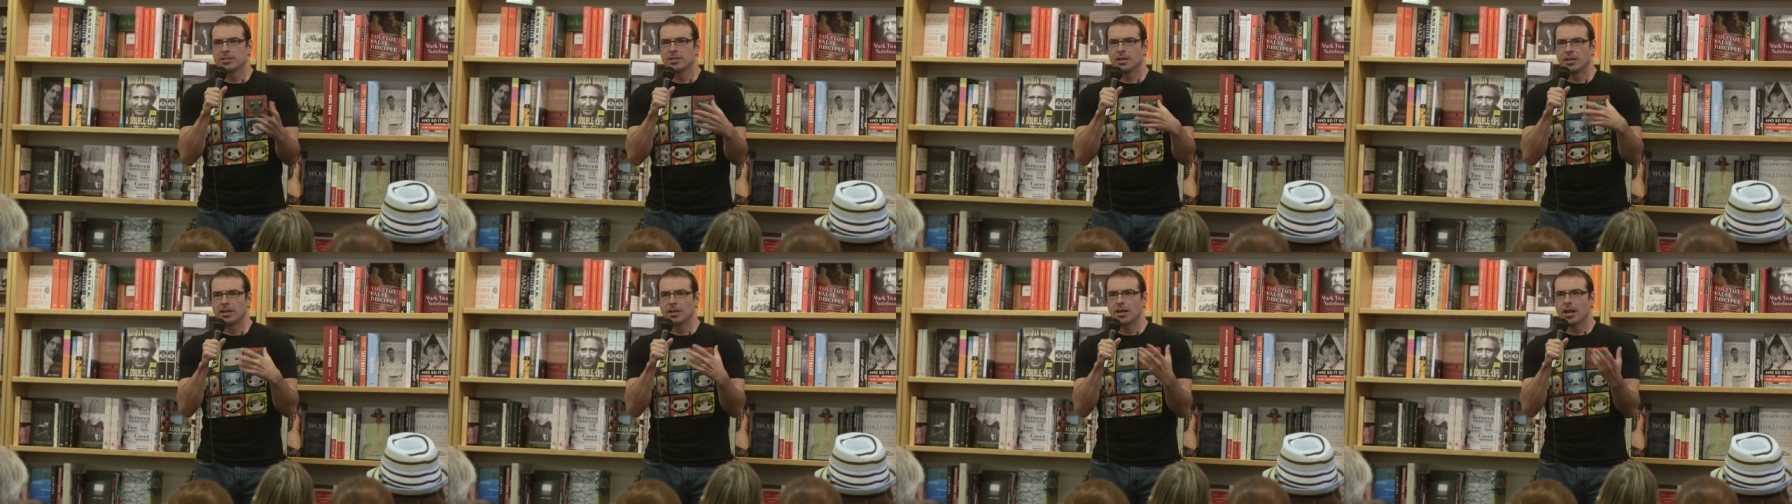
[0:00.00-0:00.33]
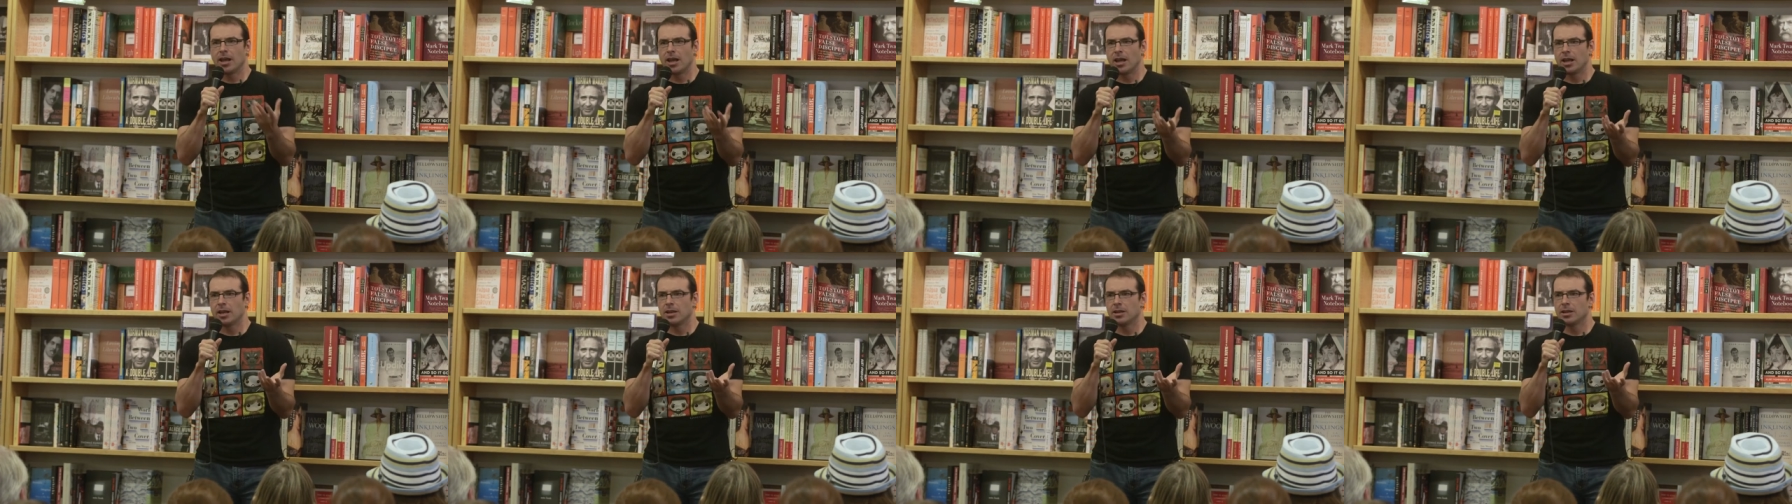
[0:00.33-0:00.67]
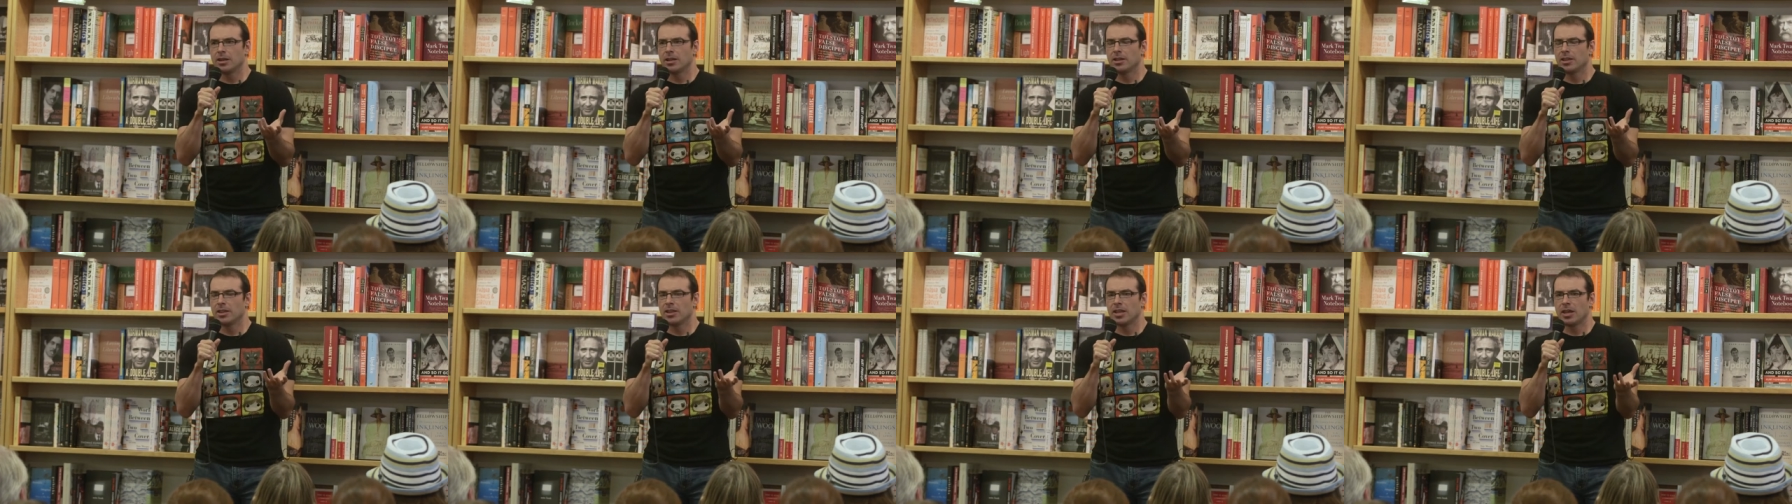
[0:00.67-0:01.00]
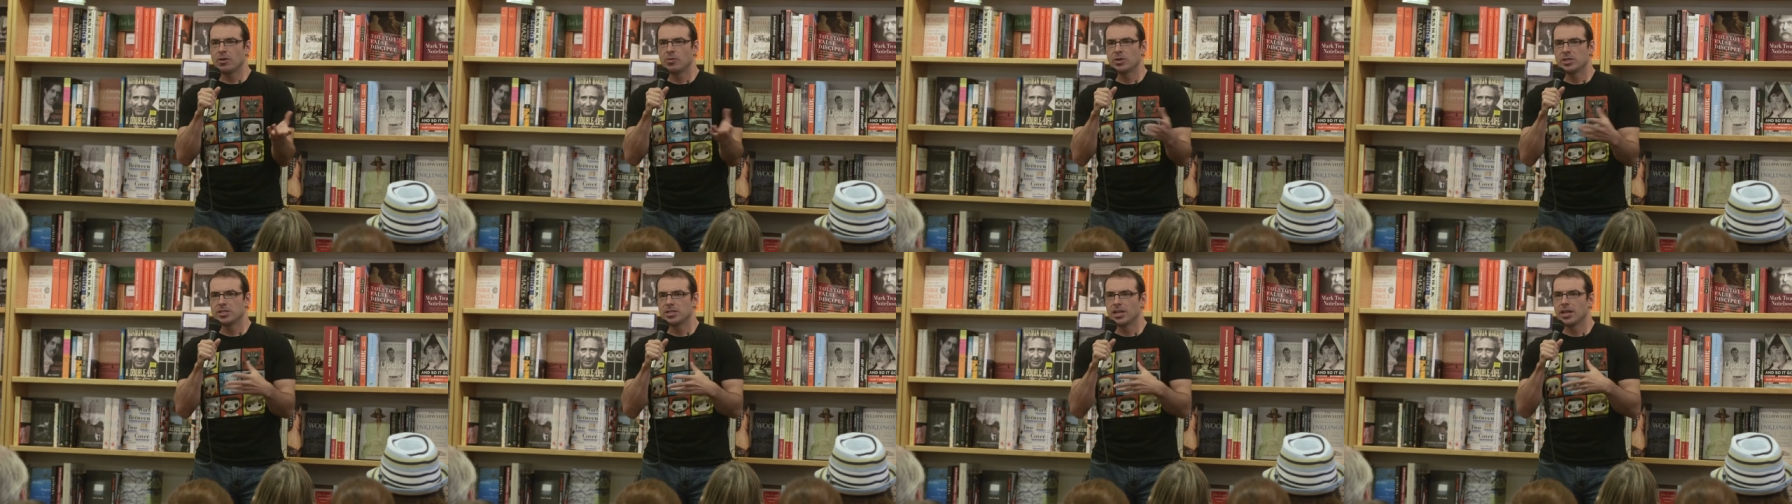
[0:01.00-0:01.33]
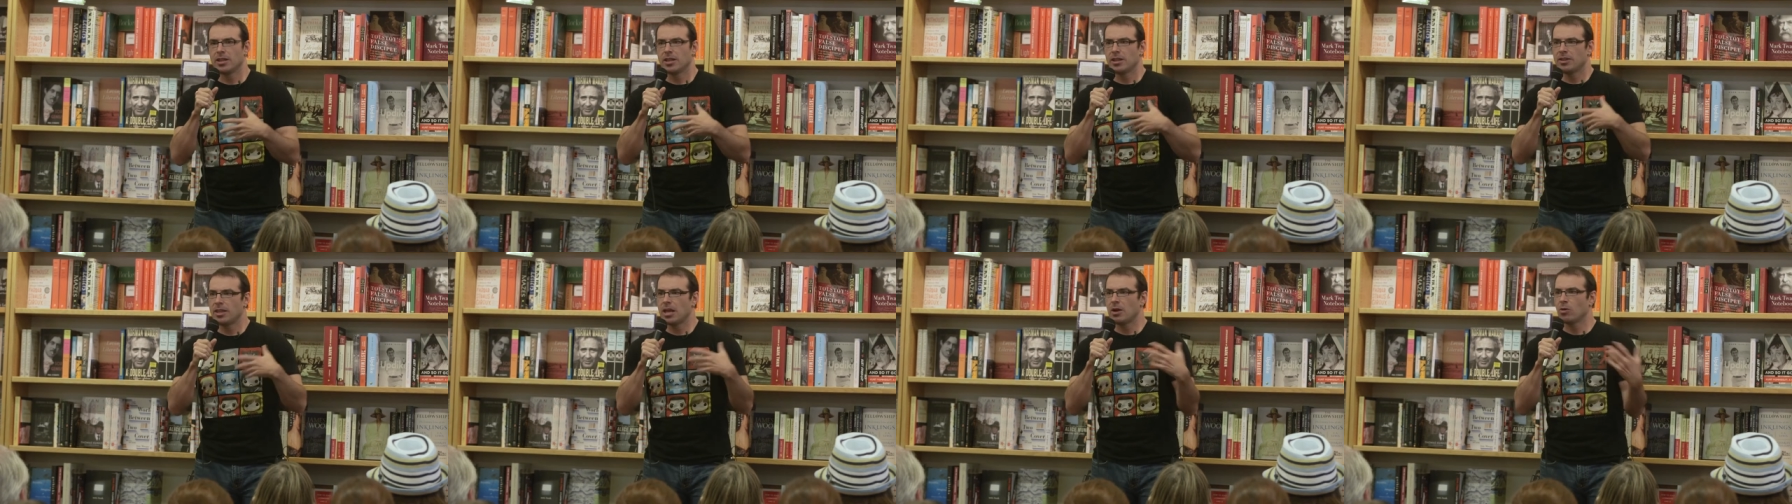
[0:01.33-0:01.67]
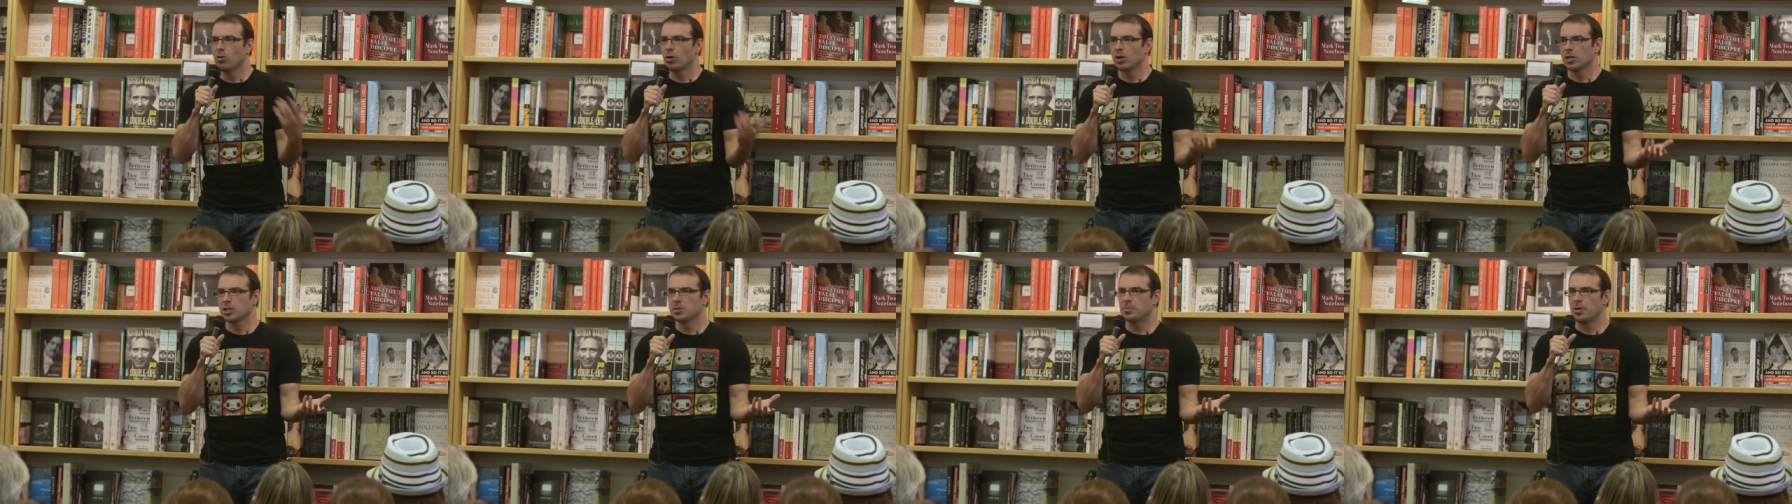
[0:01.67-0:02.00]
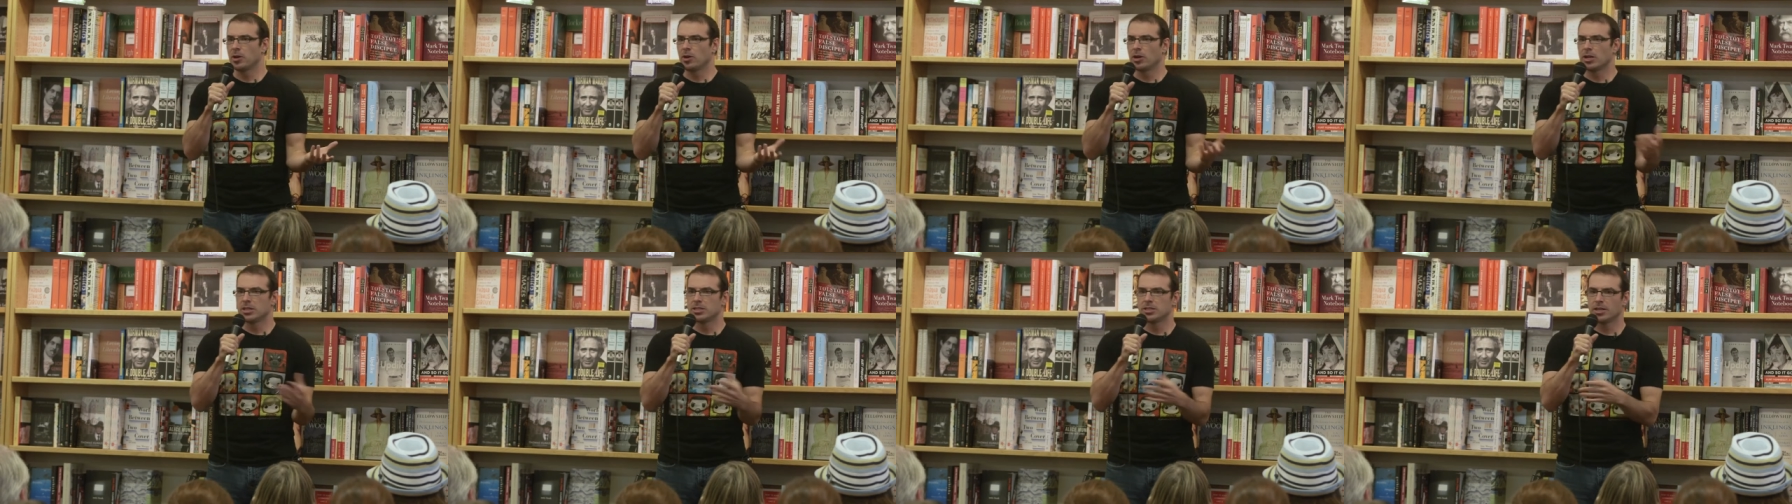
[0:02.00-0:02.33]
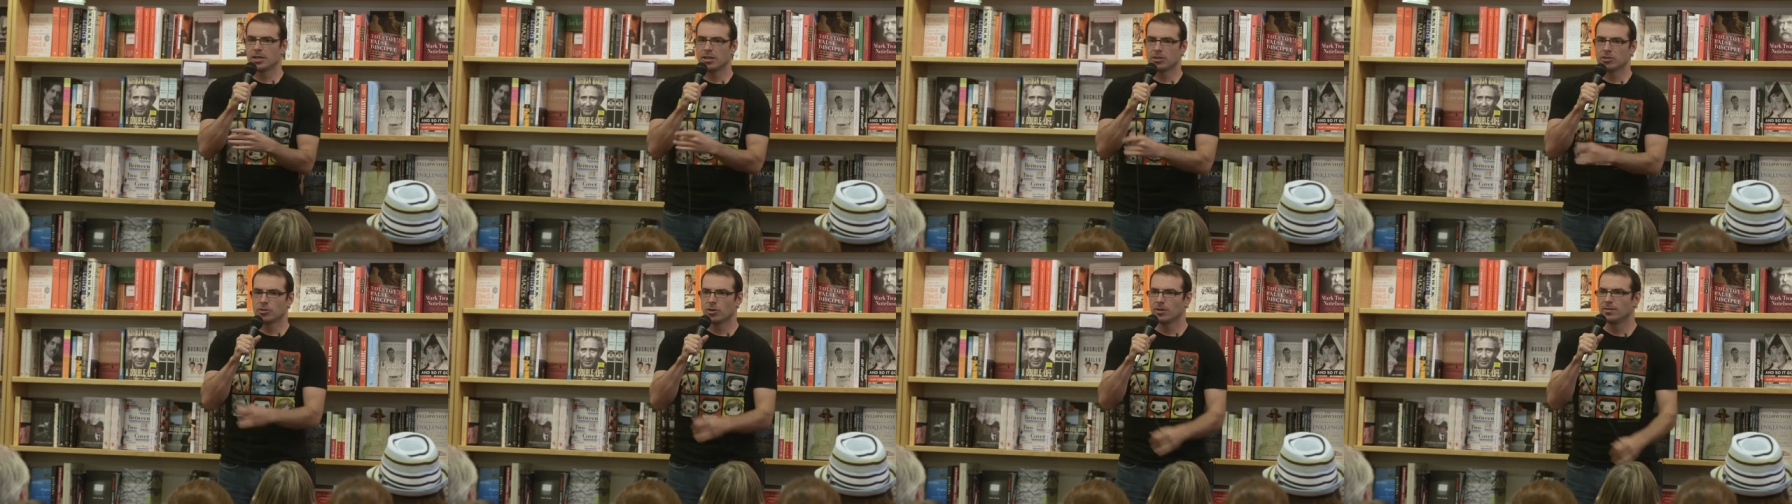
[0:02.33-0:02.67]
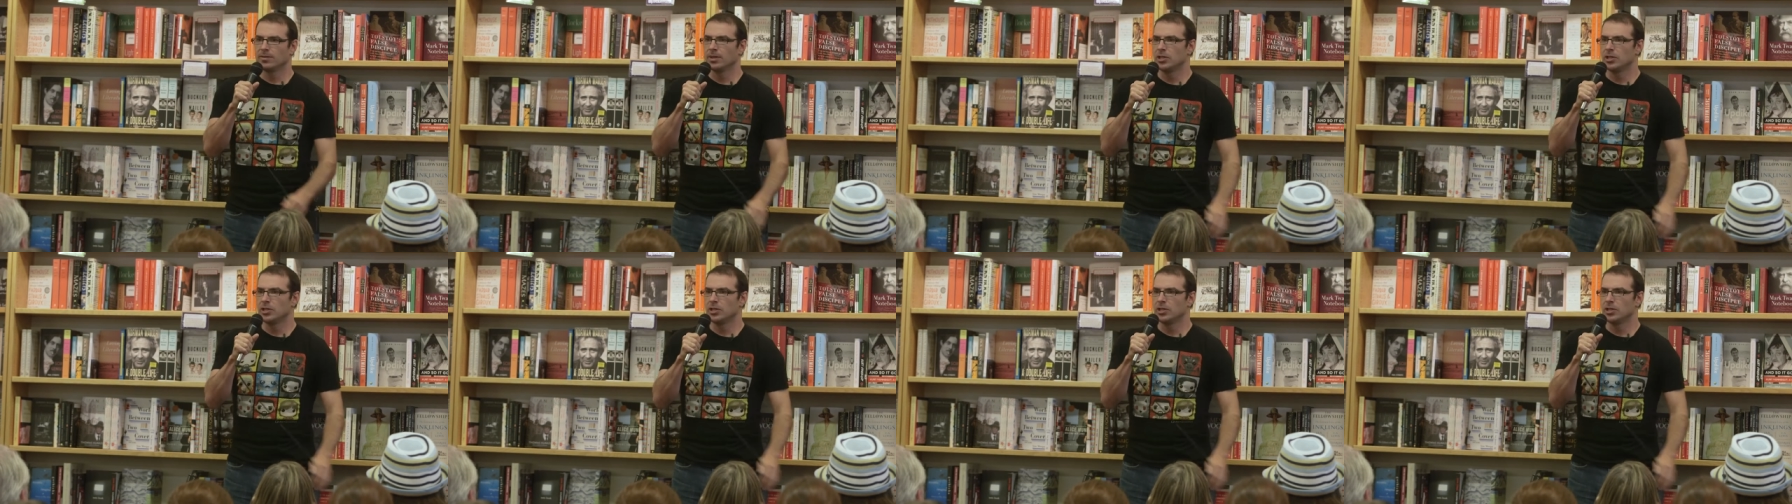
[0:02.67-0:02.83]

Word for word: and, and they would say that they were experiencing sort of